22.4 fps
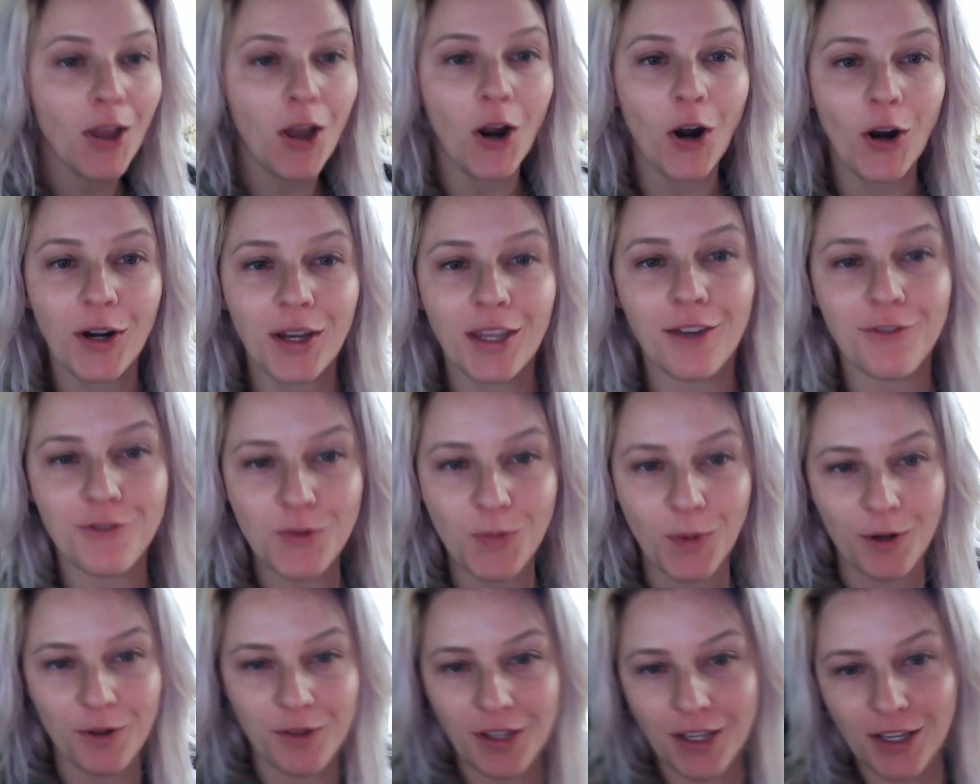are gift
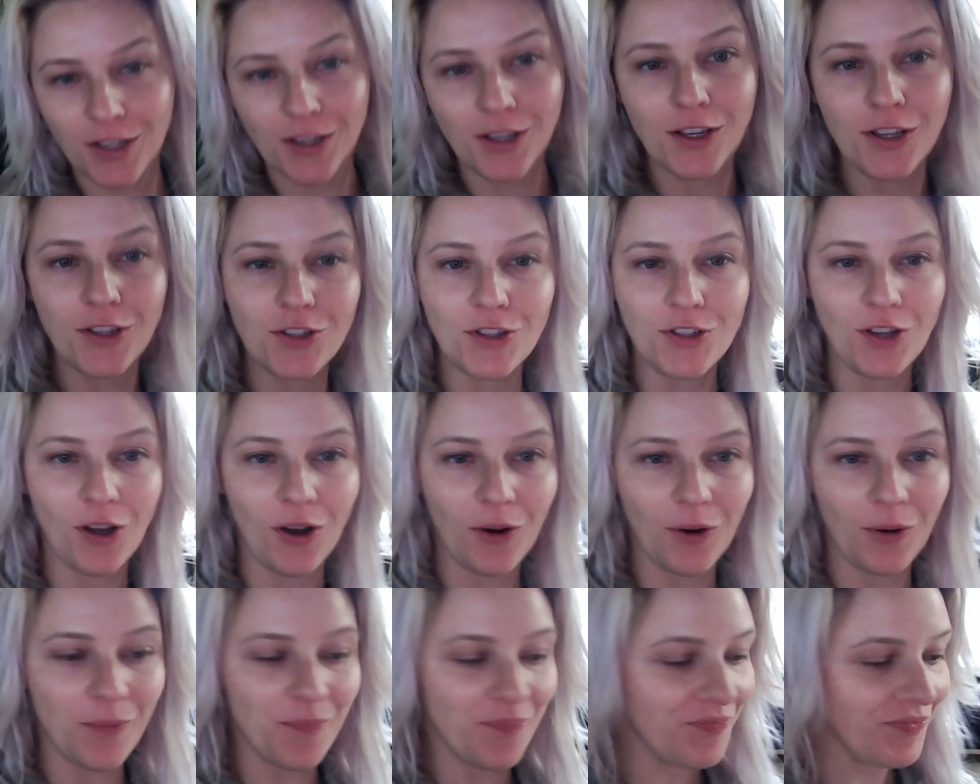worthy.
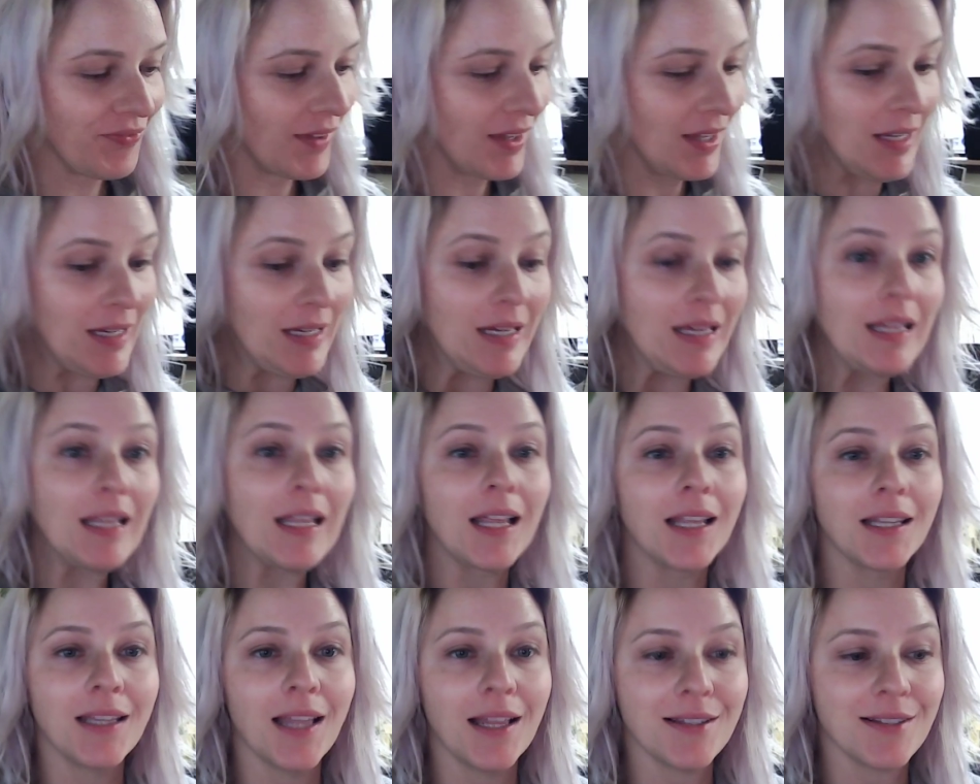So
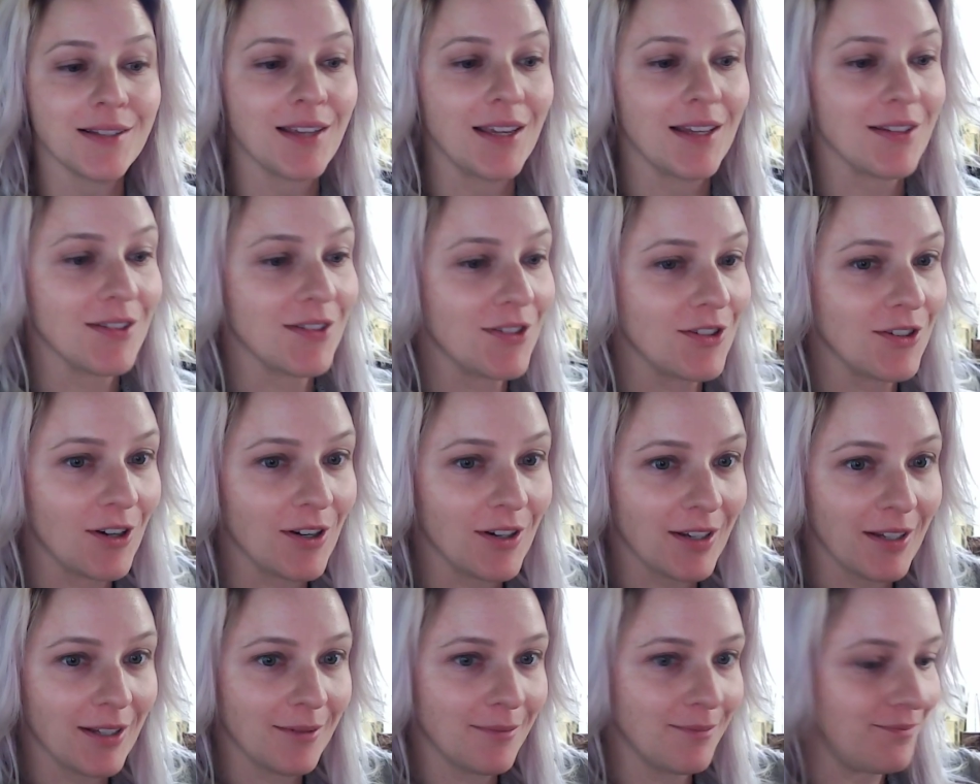let's get
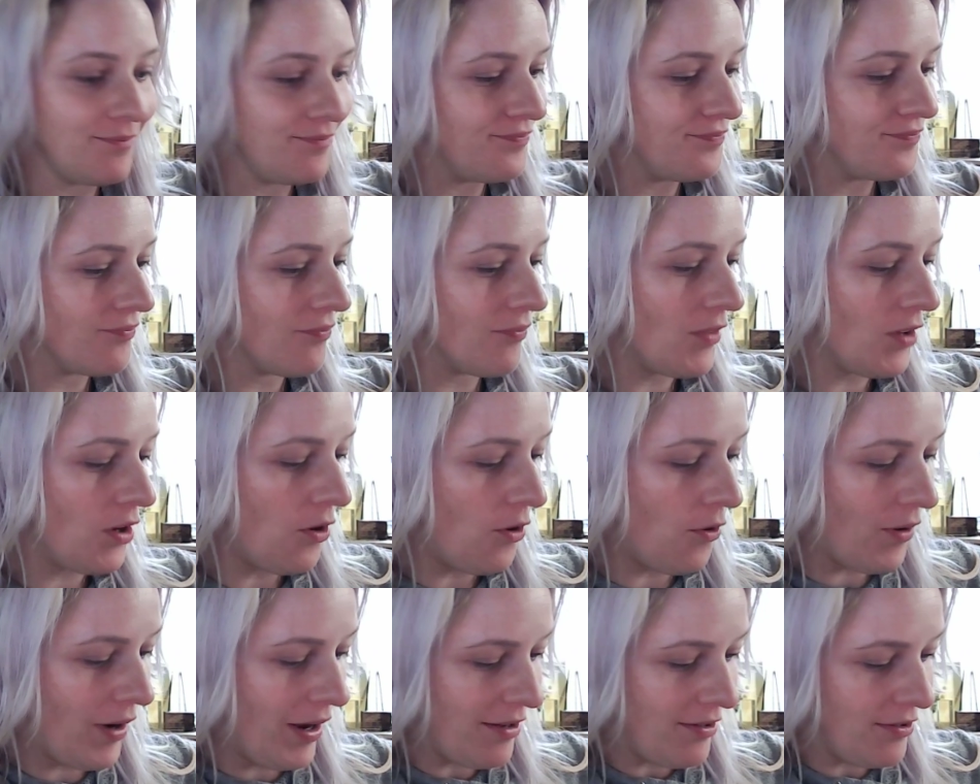started.
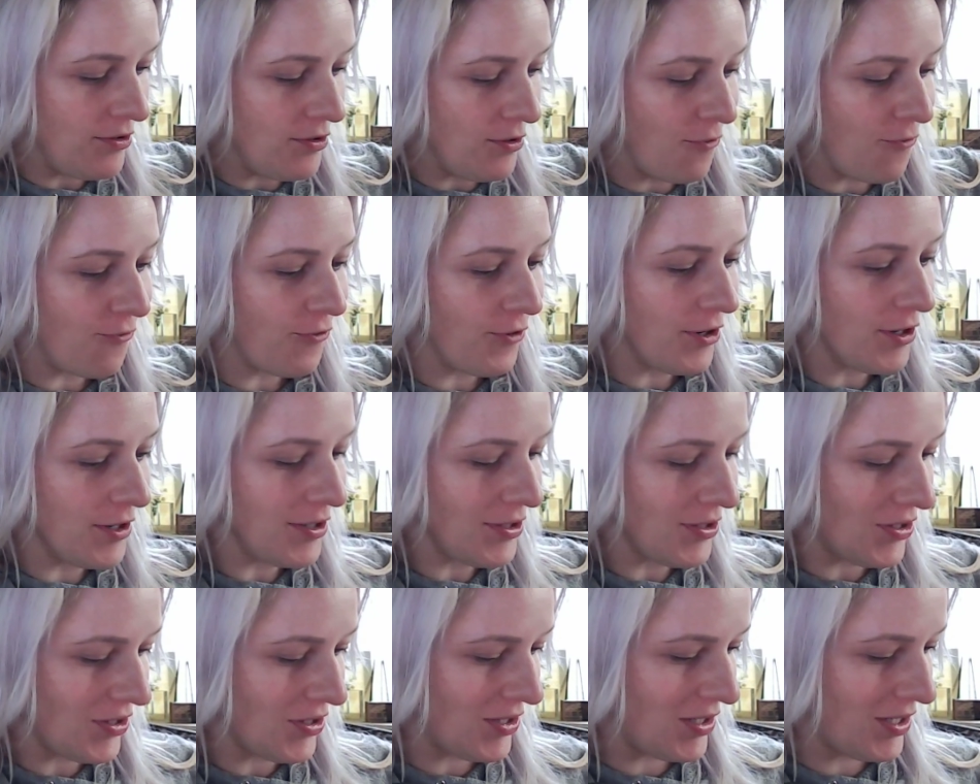Okay, so
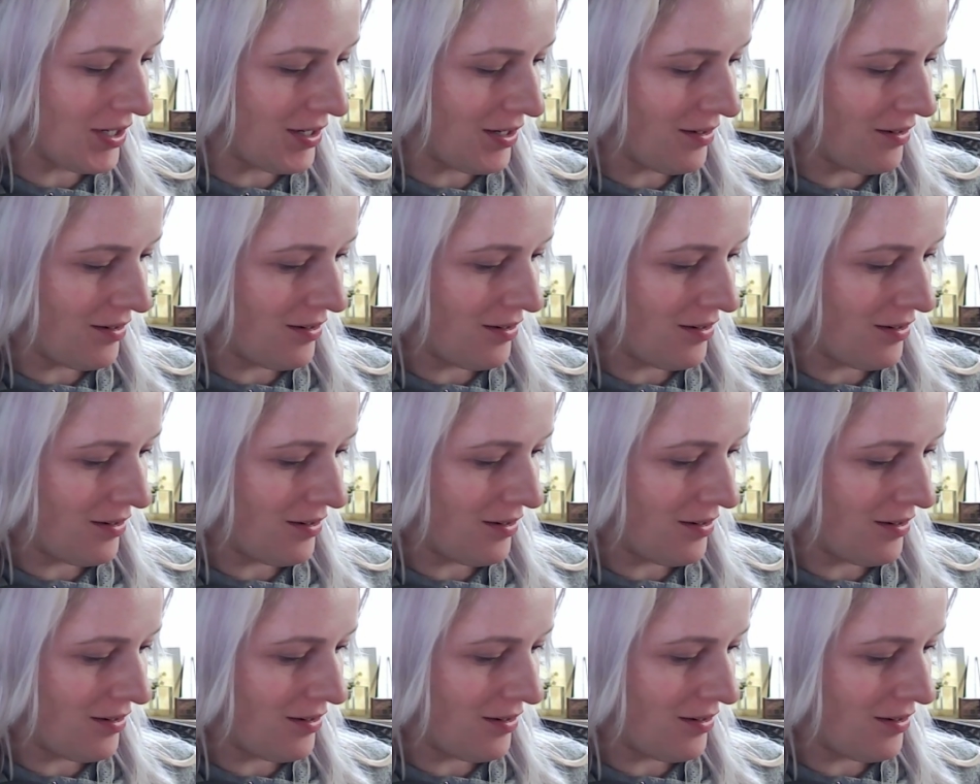first,